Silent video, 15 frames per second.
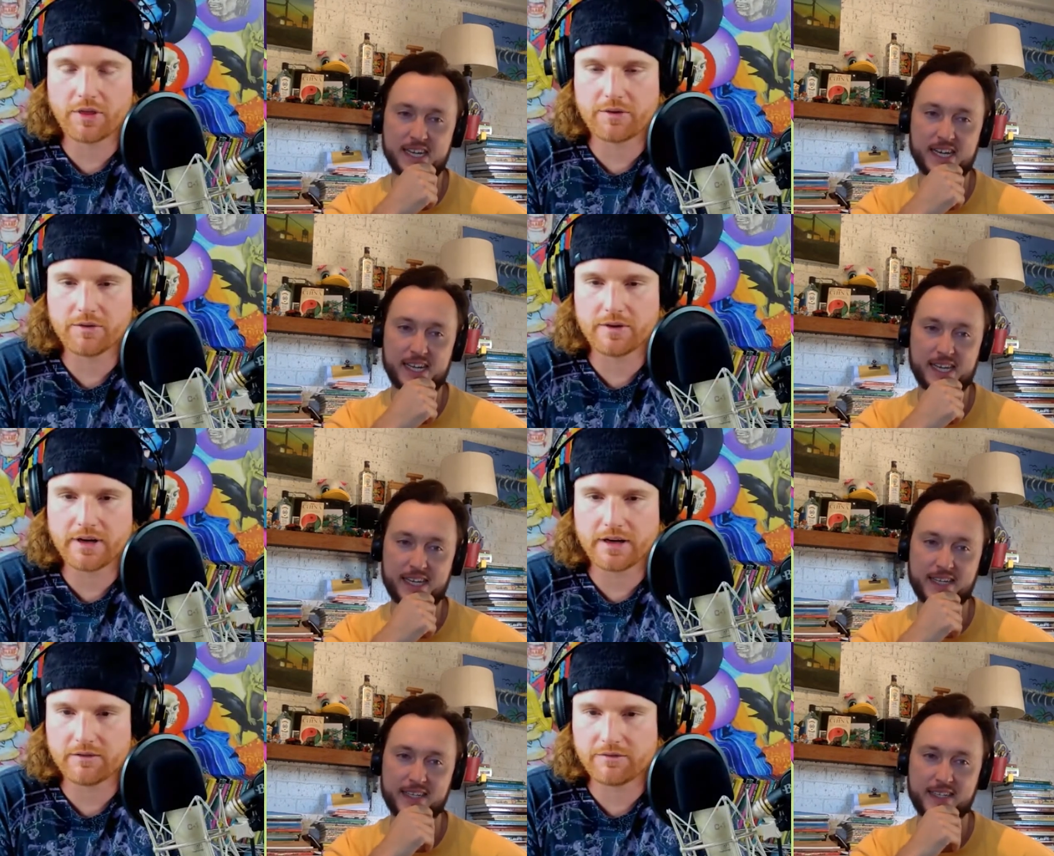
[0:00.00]
Speaker 1: exactly. through
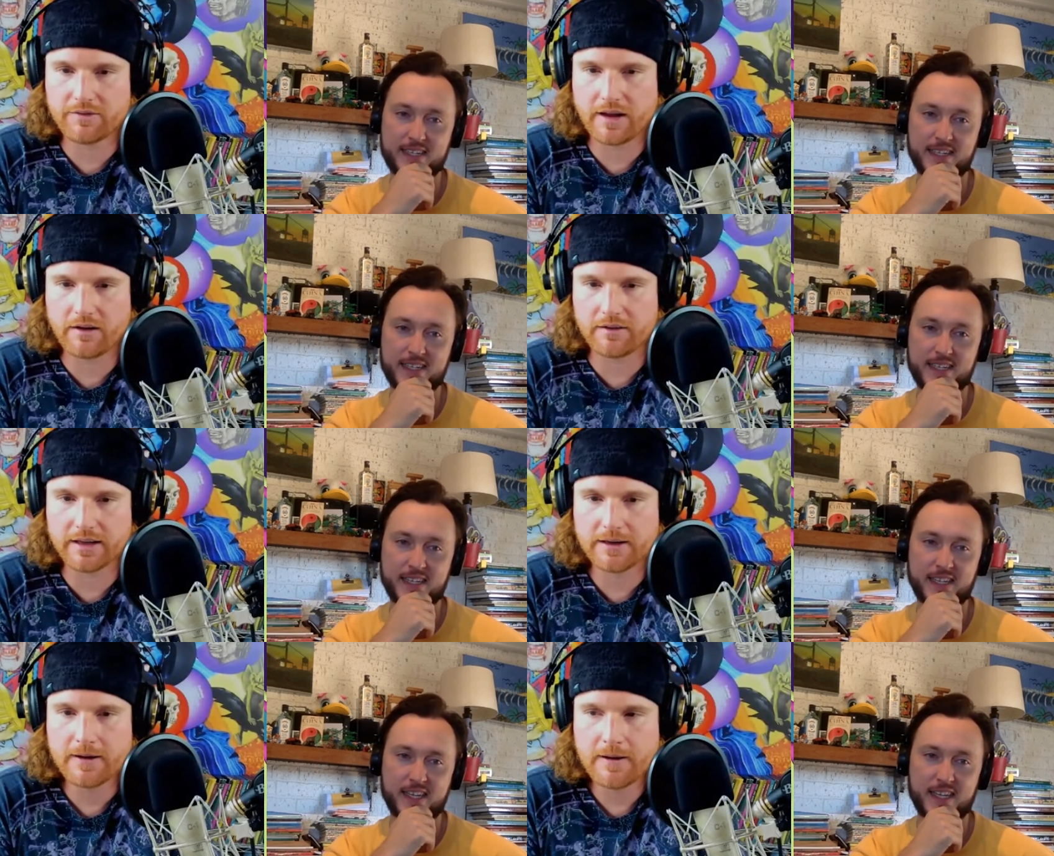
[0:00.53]
there and
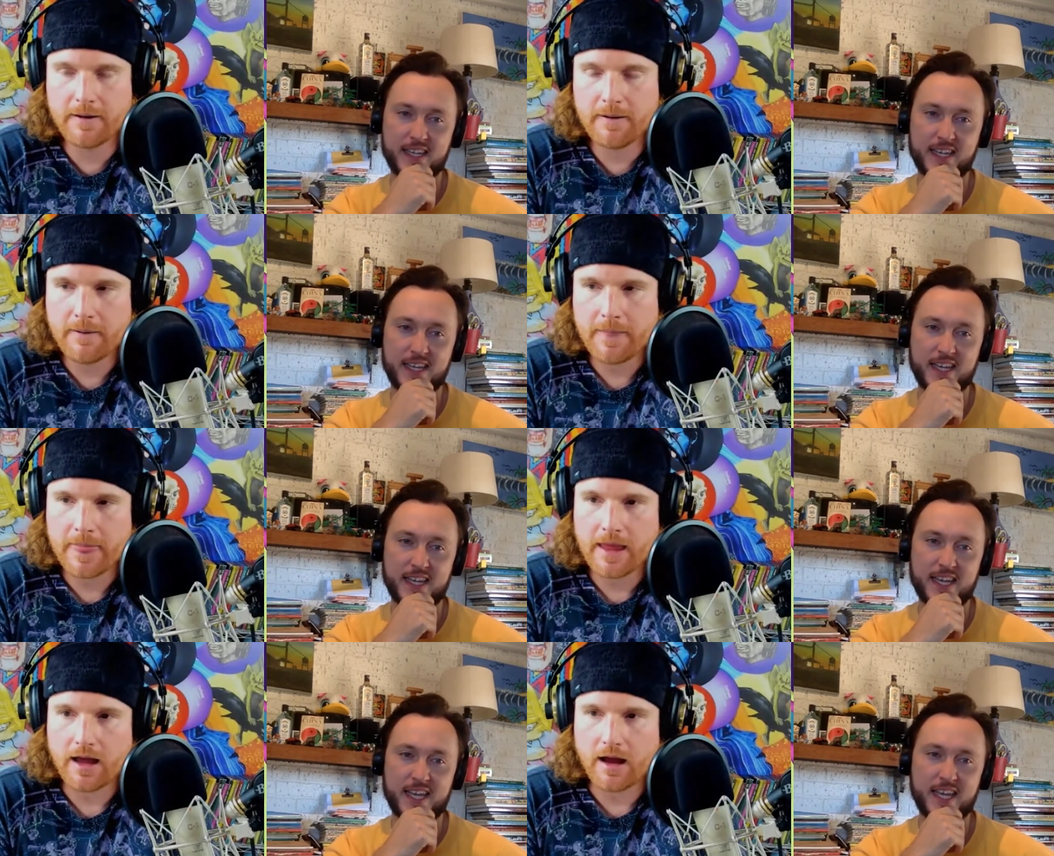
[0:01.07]
found it.
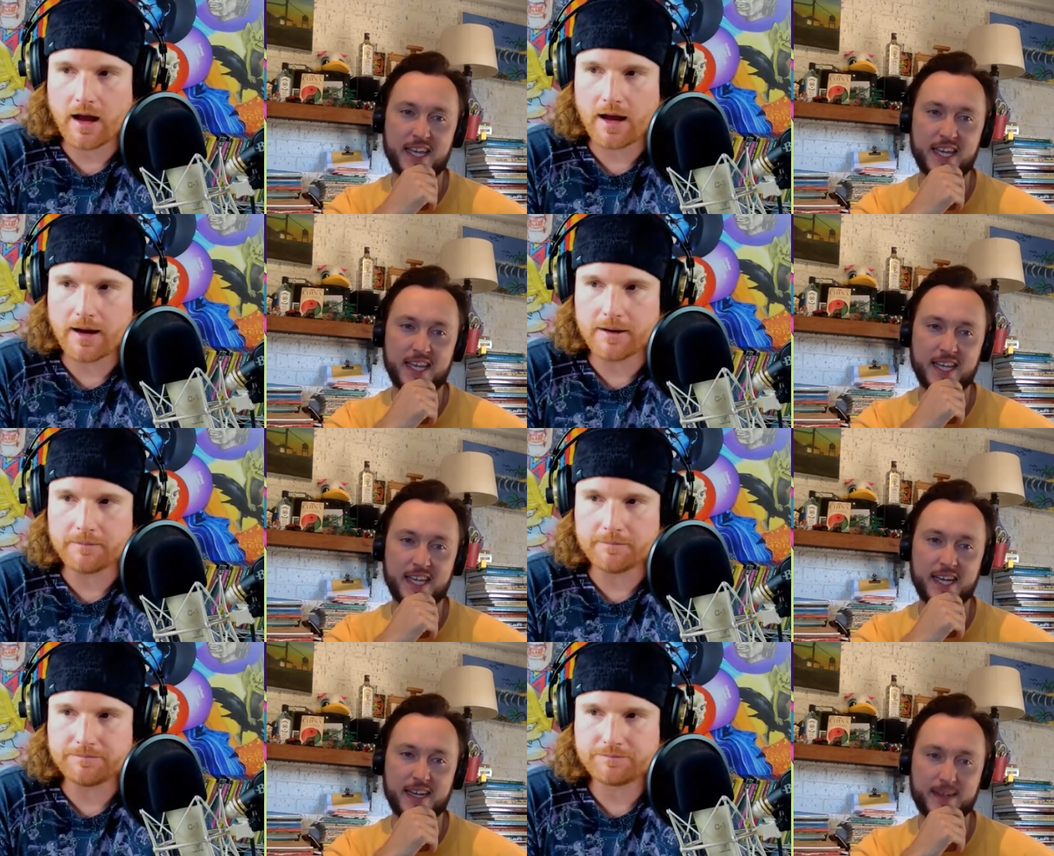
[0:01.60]

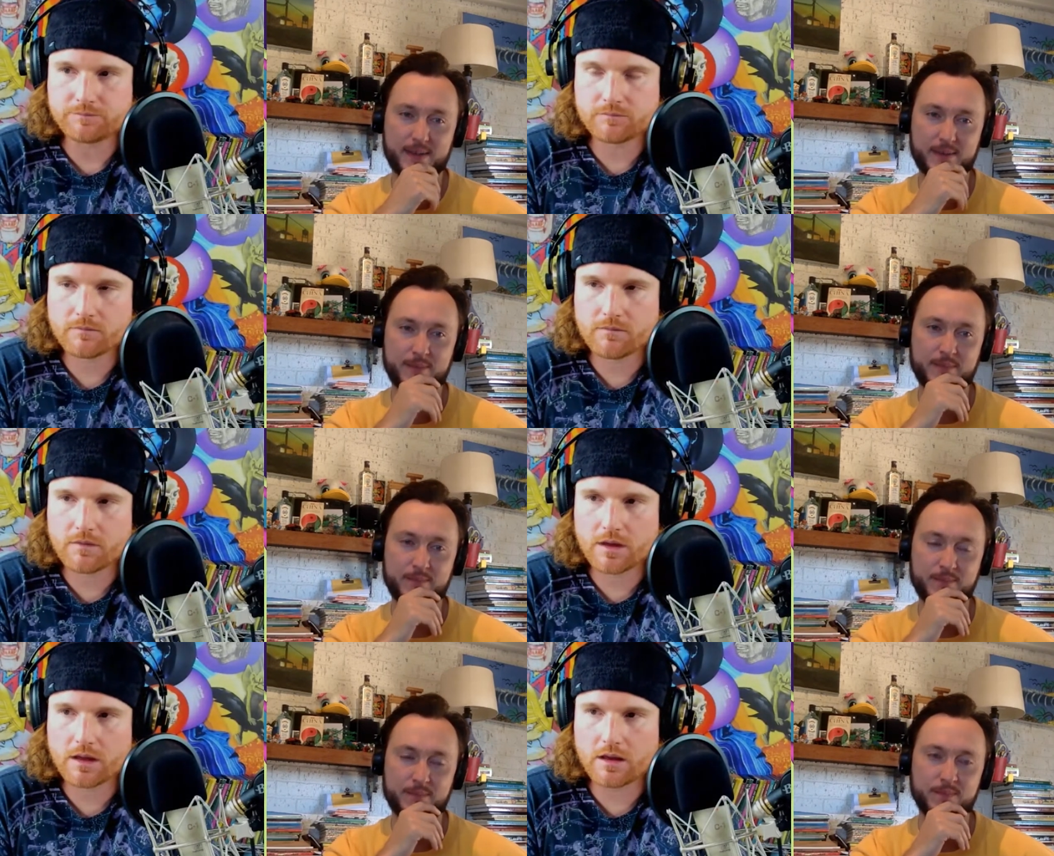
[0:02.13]
Um, yeah.
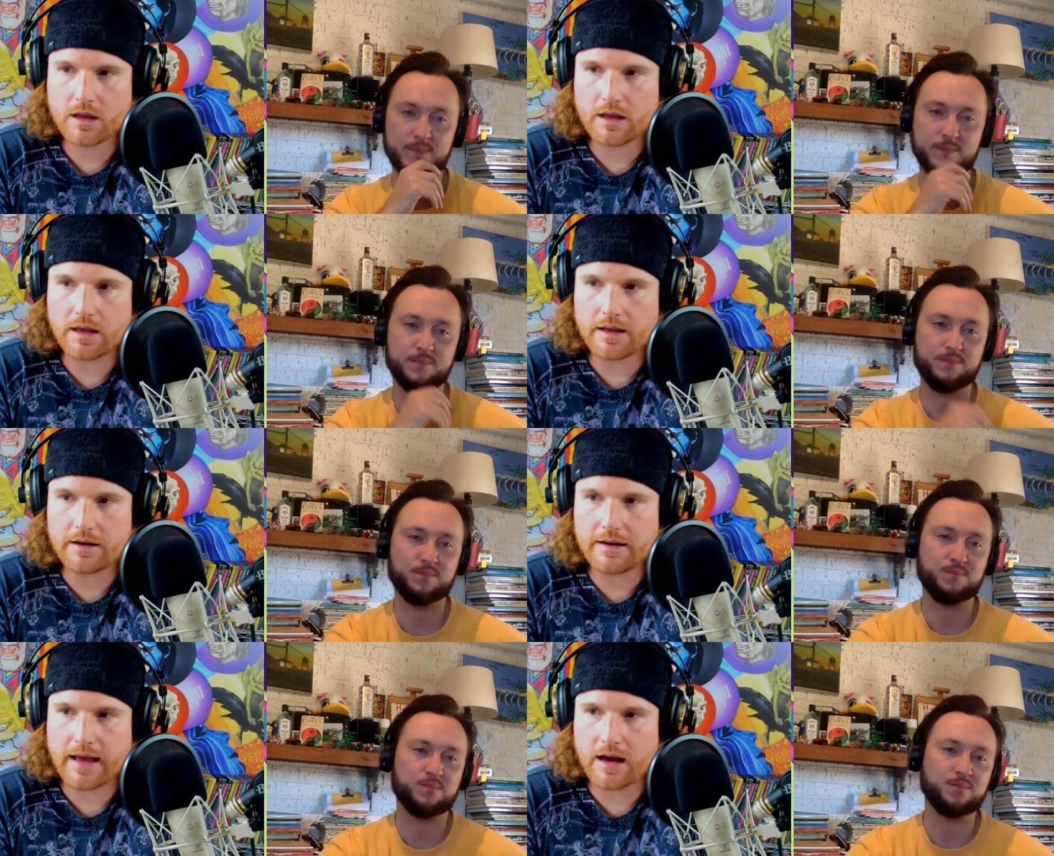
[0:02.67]

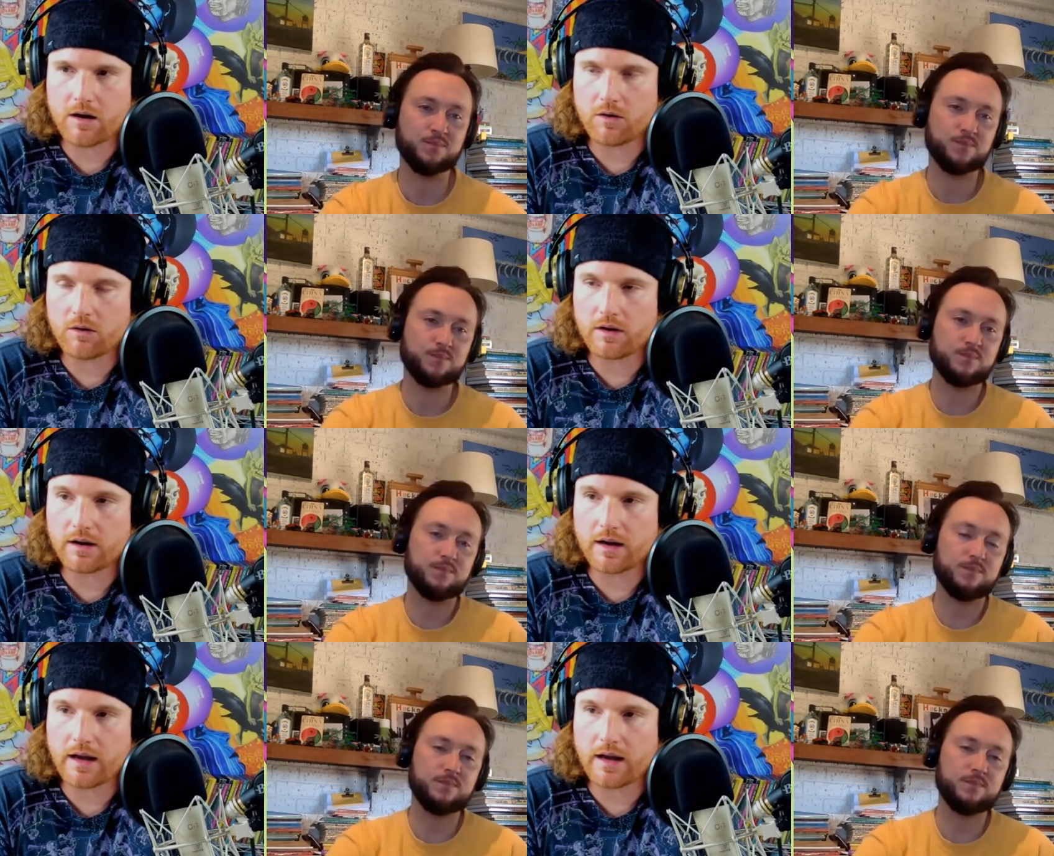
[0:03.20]
Now